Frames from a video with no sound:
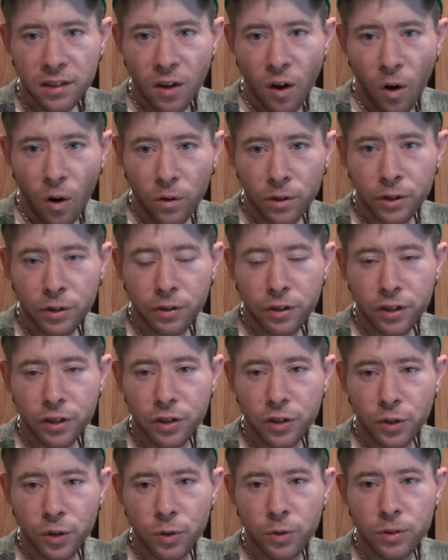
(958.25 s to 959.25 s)
All you
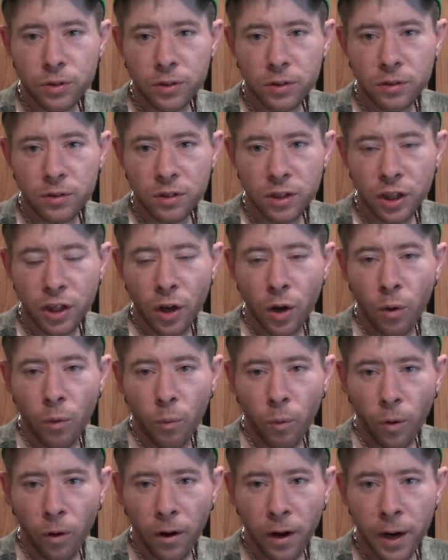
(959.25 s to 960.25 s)
can do is,
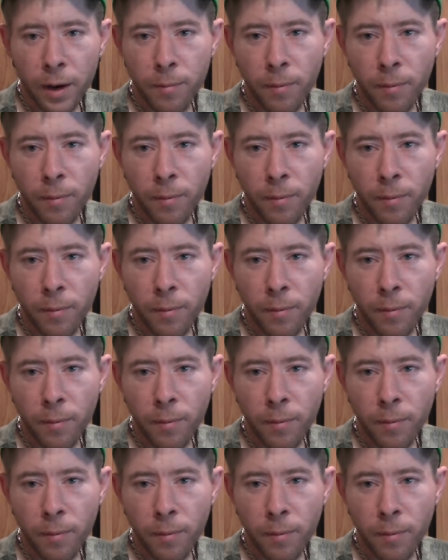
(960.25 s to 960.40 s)
worry